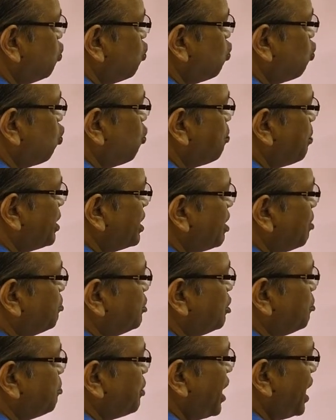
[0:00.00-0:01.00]
Open
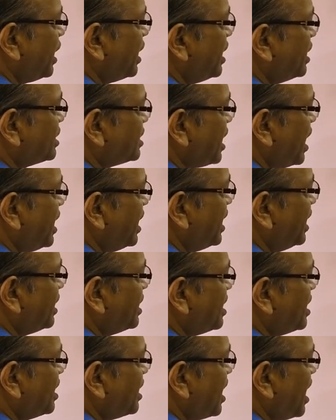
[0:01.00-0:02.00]
up the brackets. I
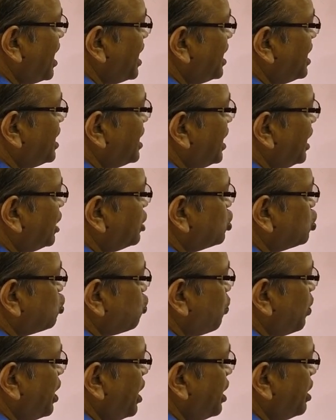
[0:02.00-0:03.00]
get 9x
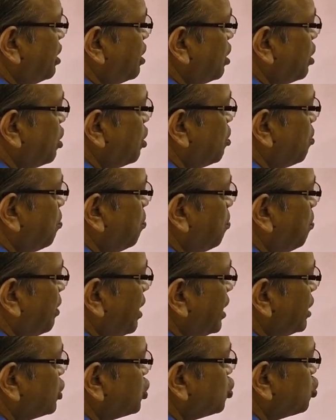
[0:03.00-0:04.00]
square
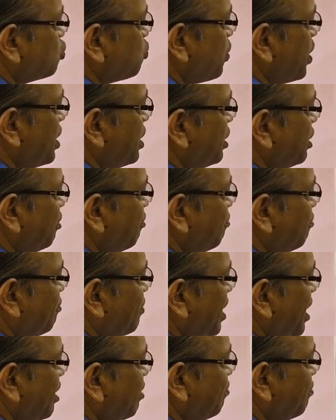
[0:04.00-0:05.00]
plus
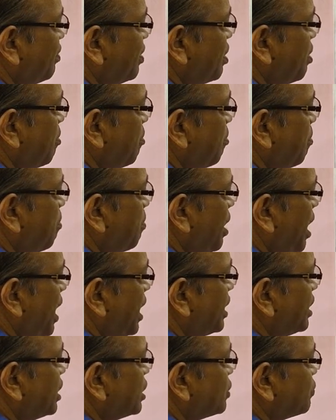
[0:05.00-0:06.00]
25
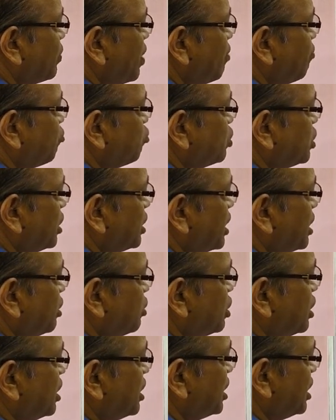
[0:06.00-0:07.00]
minus 5 to
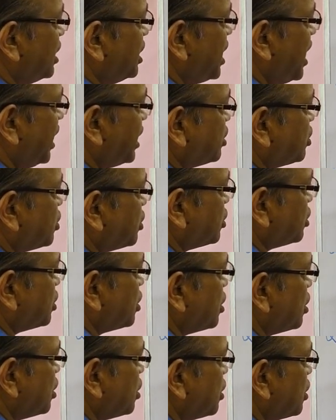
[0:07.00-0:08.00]
10, 30x
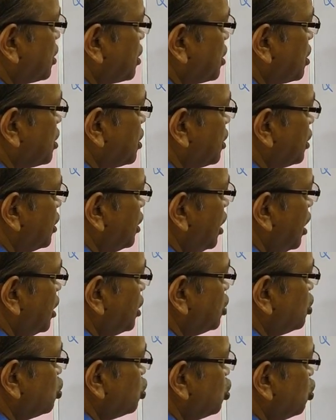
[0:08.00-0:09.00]

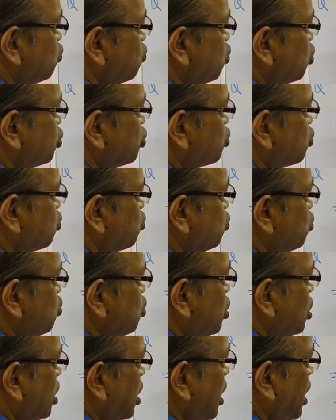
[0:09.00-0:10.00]
is equals
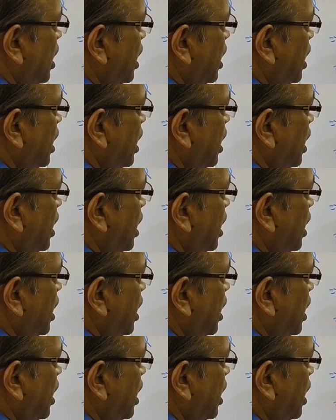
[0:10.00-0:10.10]
to